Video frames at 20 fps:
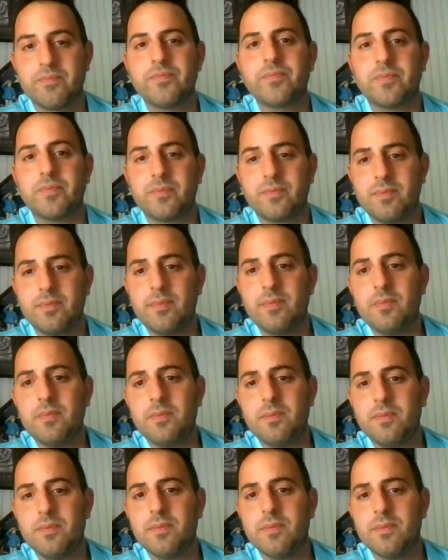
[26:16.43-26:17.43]

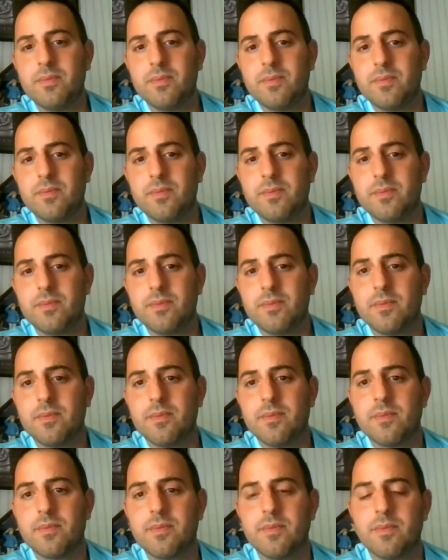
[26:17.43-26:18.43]

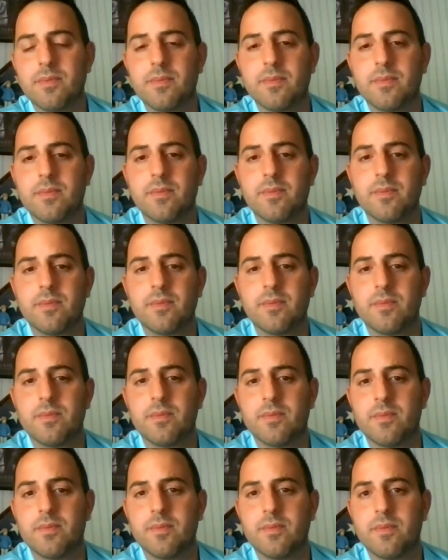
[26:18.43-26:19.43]

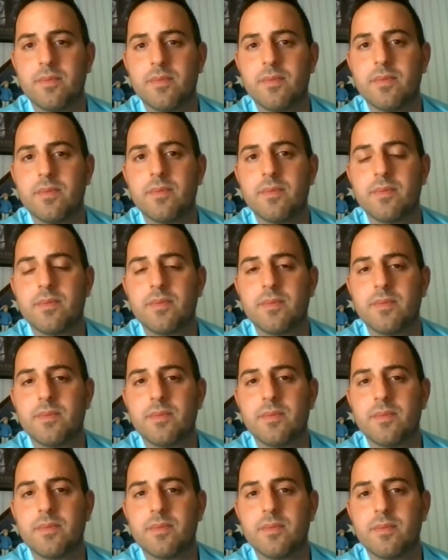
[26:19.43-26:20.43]

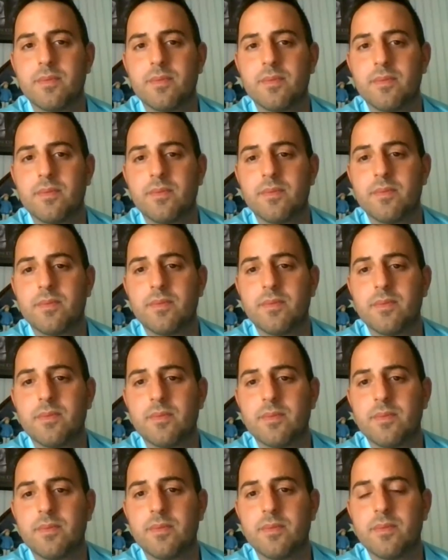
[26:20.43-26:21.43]

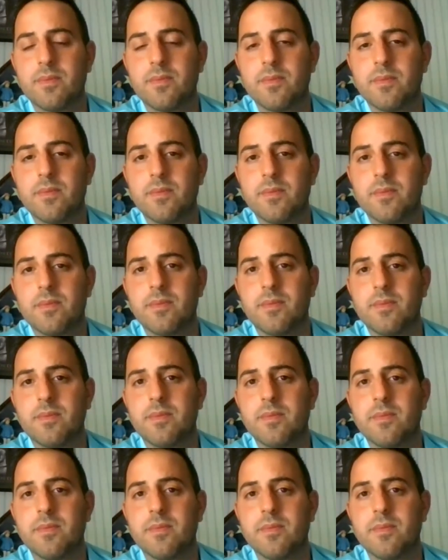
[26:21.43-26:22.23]
The person shown says nothing.